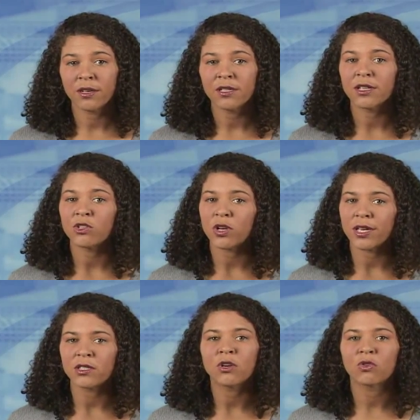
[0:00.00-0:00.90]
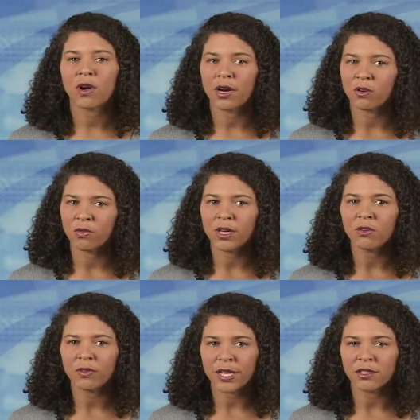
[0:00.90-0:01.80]
such as chronic
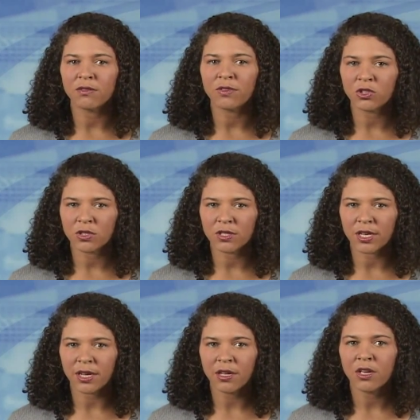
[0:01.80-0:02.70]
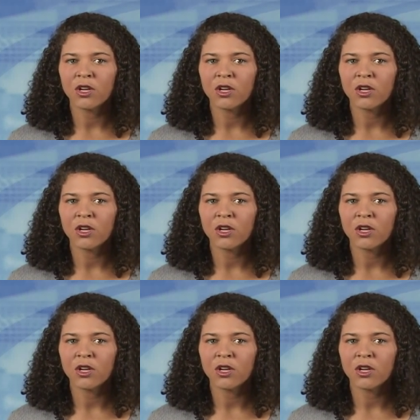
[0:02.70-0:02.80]
renal insufficiency